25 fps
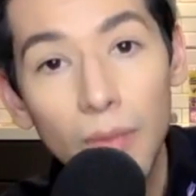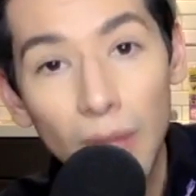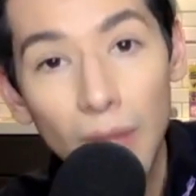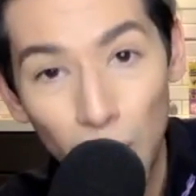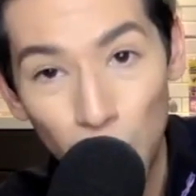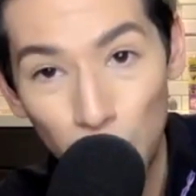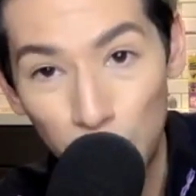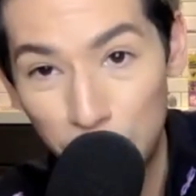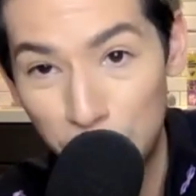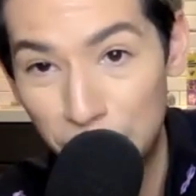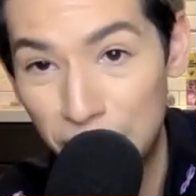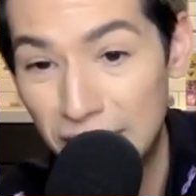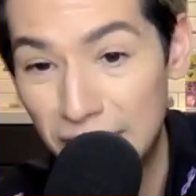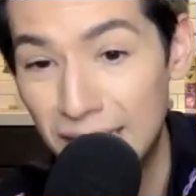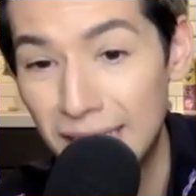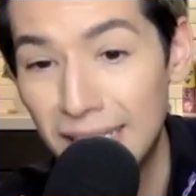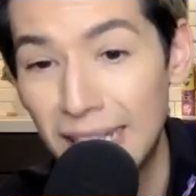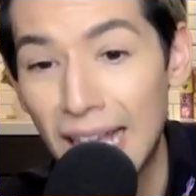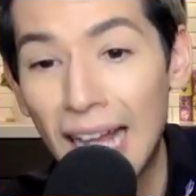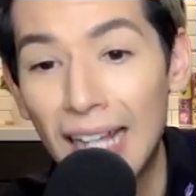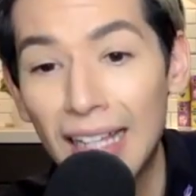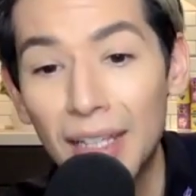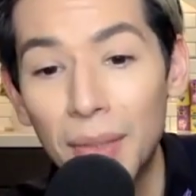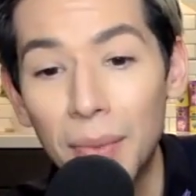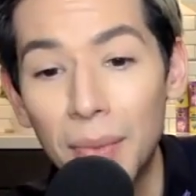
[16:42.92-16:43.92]
which is
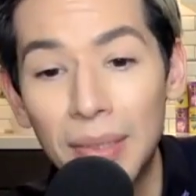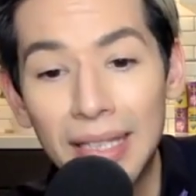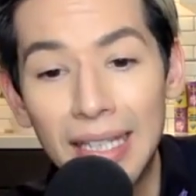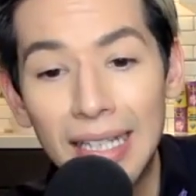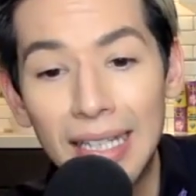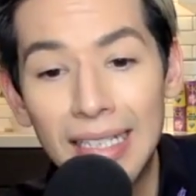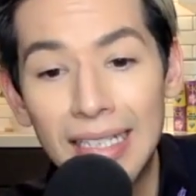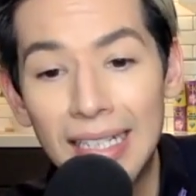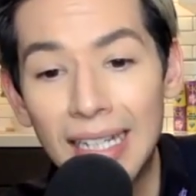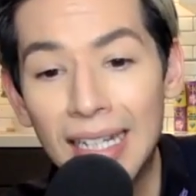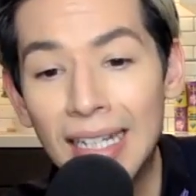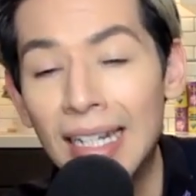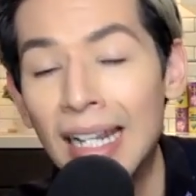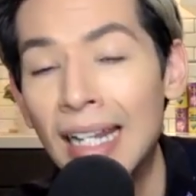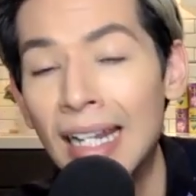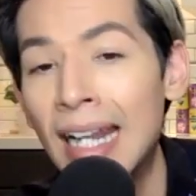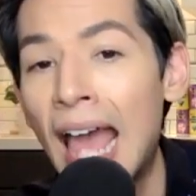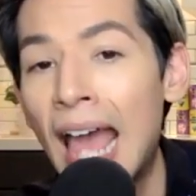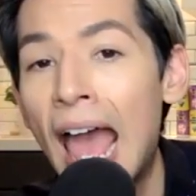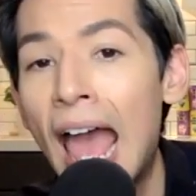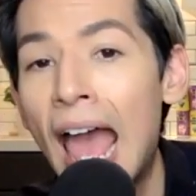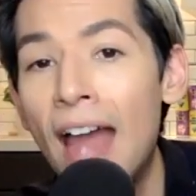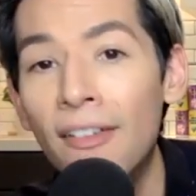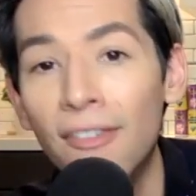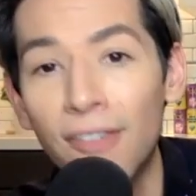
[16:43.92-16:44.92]
exactly what they did. And
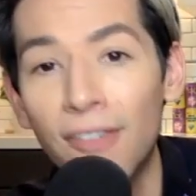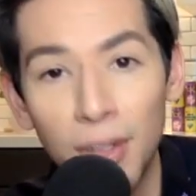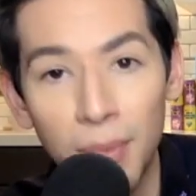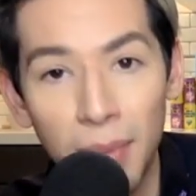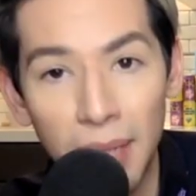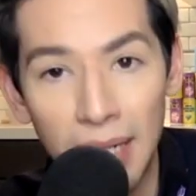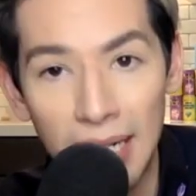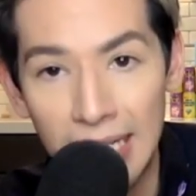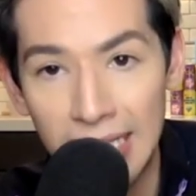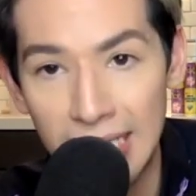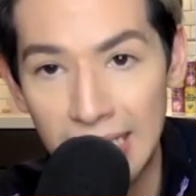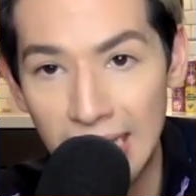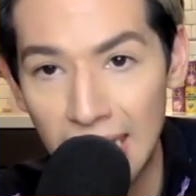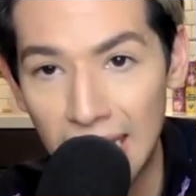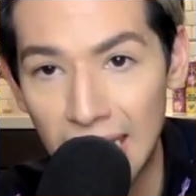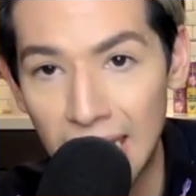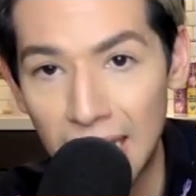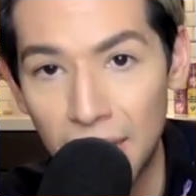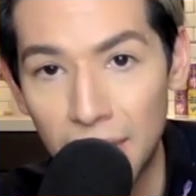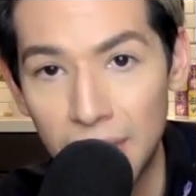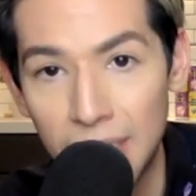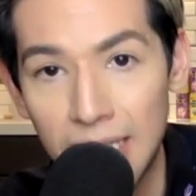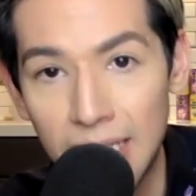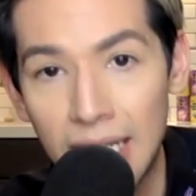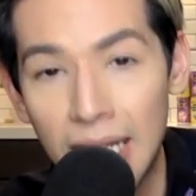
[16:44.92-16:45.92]
everybody said that it
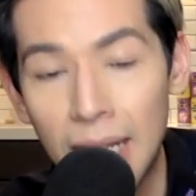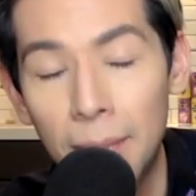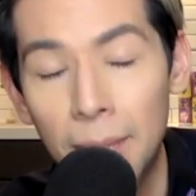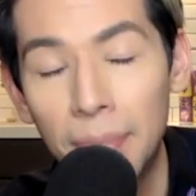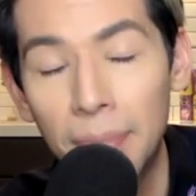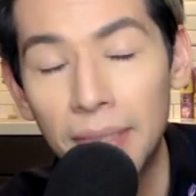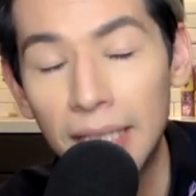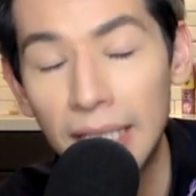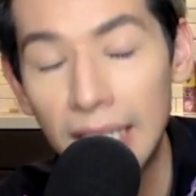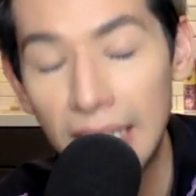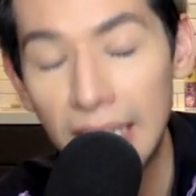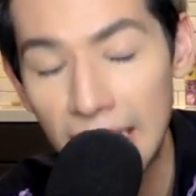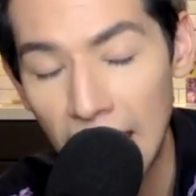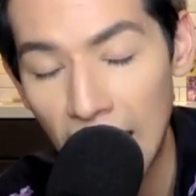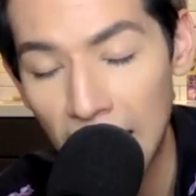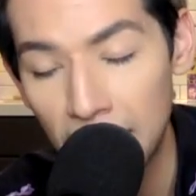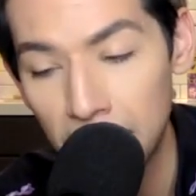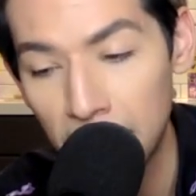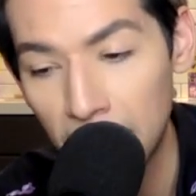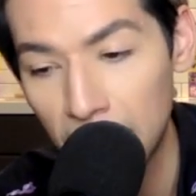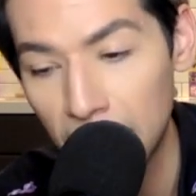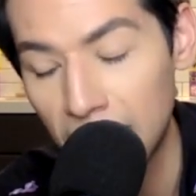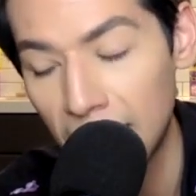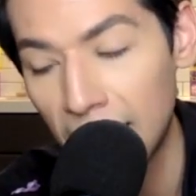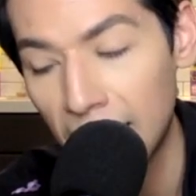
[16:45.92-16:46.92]
was a complete
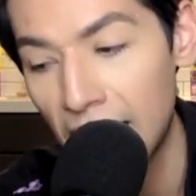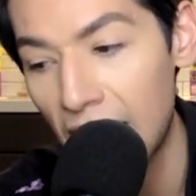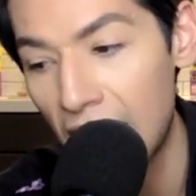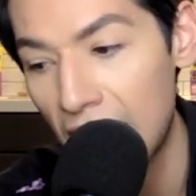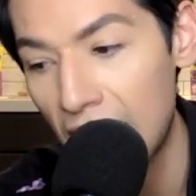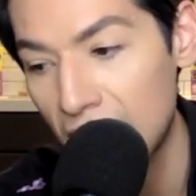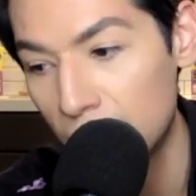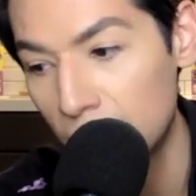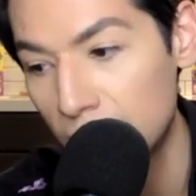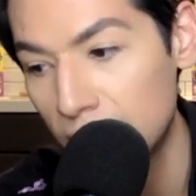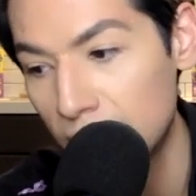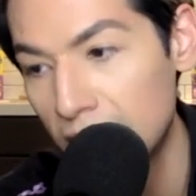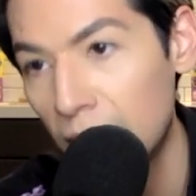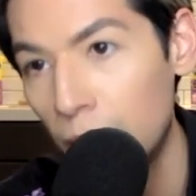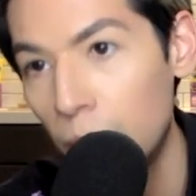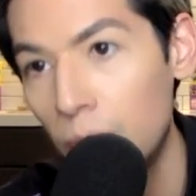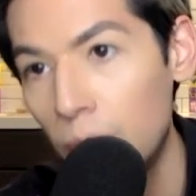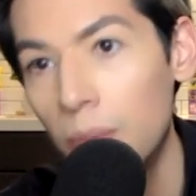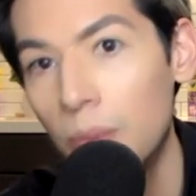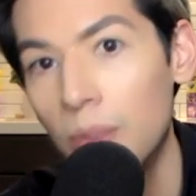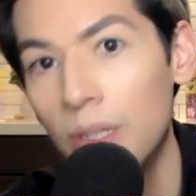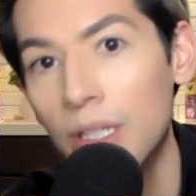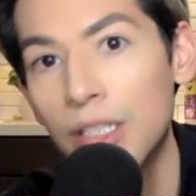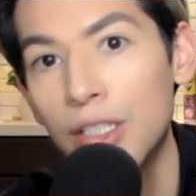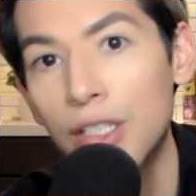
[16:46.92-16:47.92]
nightmare. The cast was like, we
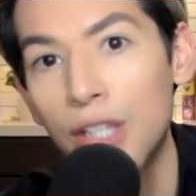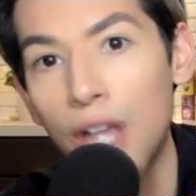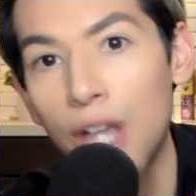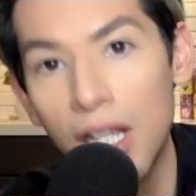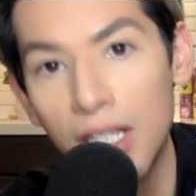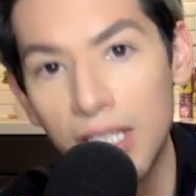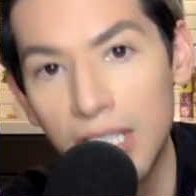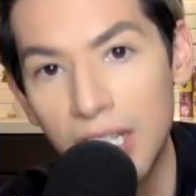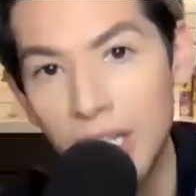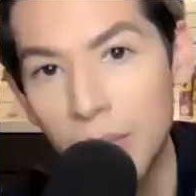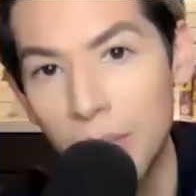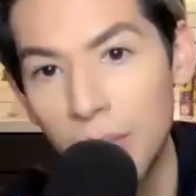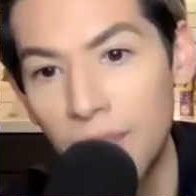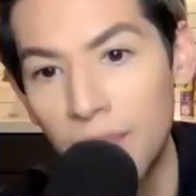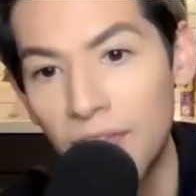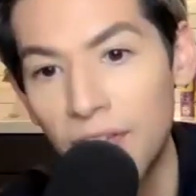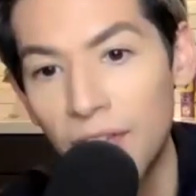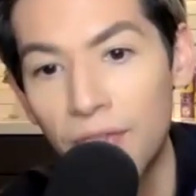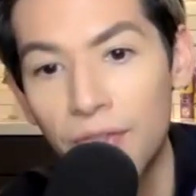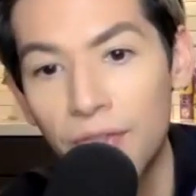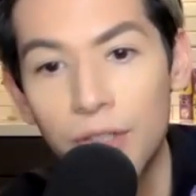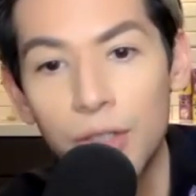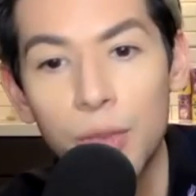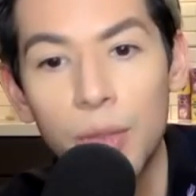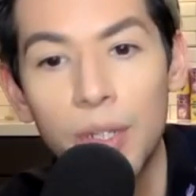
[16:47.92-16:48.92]
were exhausted. We
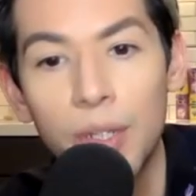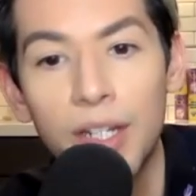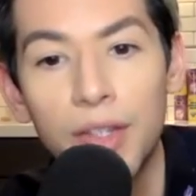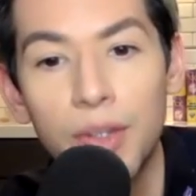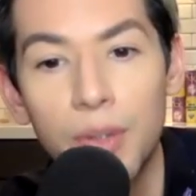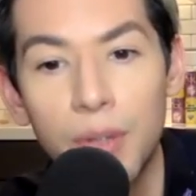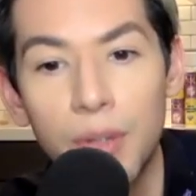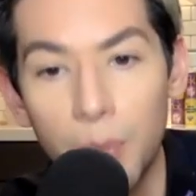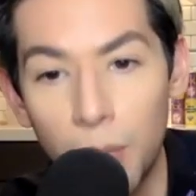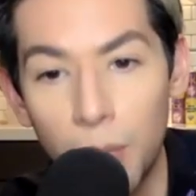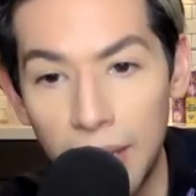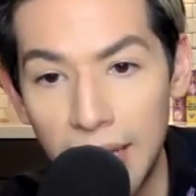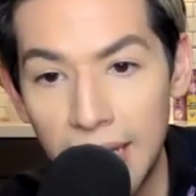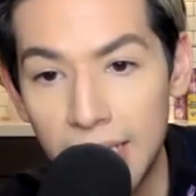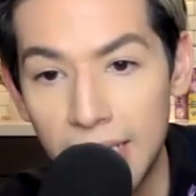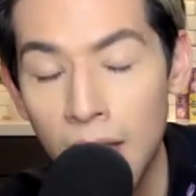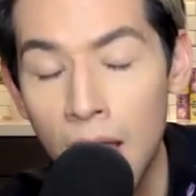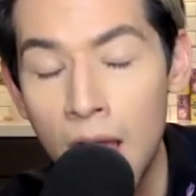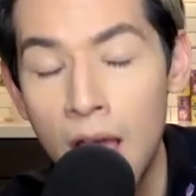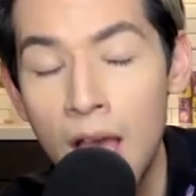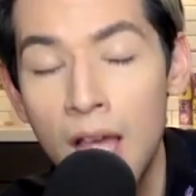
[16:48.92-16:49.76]
filmed for 23 weeks.